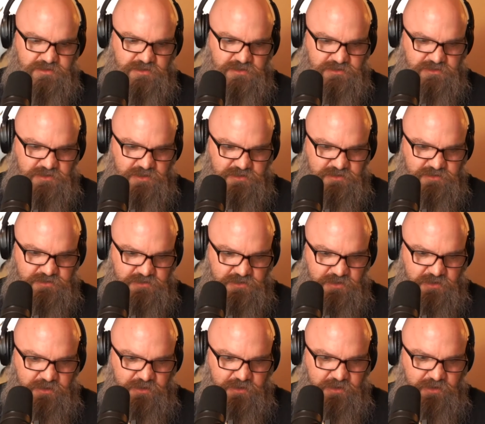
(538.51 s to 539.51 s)
exist.
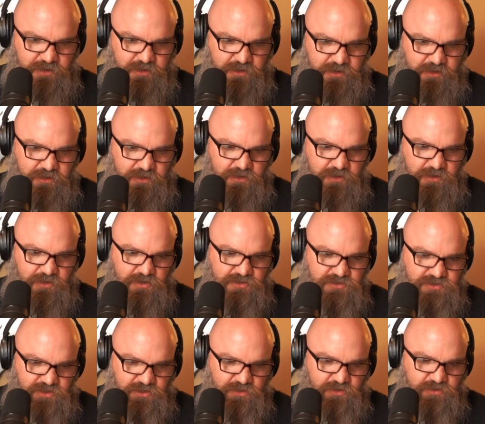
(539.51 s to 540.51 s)

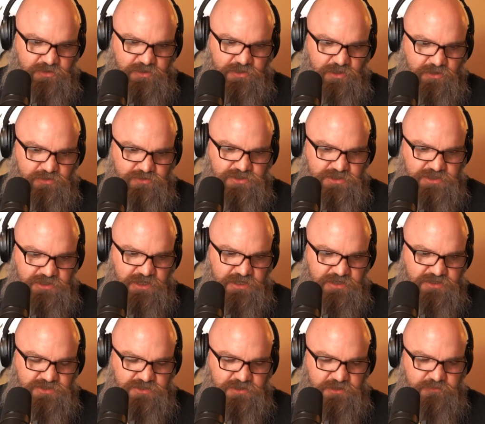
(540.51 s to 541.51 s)
2,
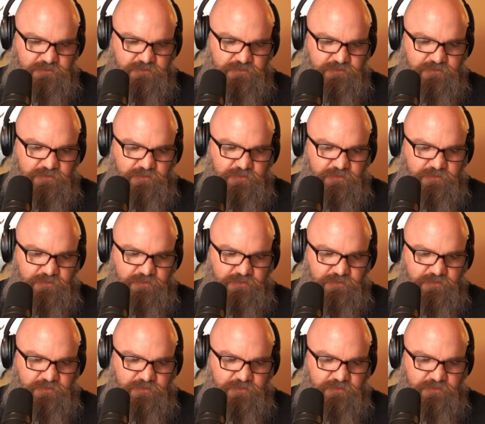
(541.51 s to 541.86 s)
negotiation.